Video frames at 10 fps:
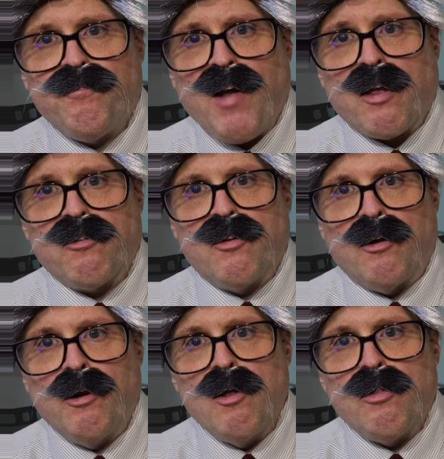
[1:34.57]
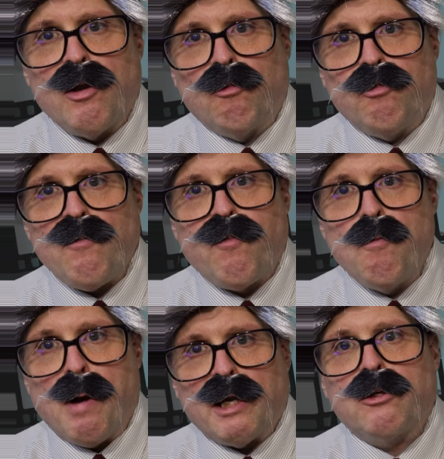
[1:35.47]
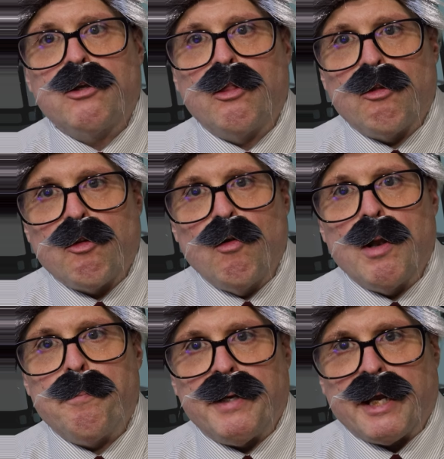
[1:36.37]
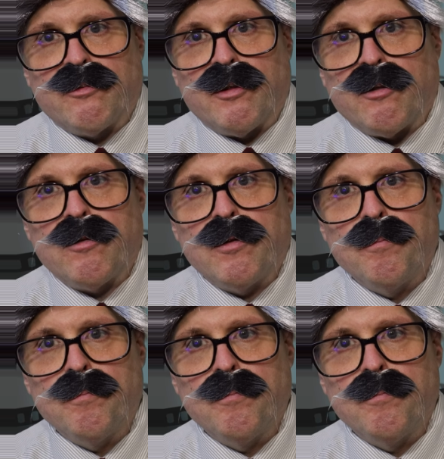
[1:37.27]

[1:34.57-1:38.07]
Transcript: faster than a rifle butt to the solar plexus.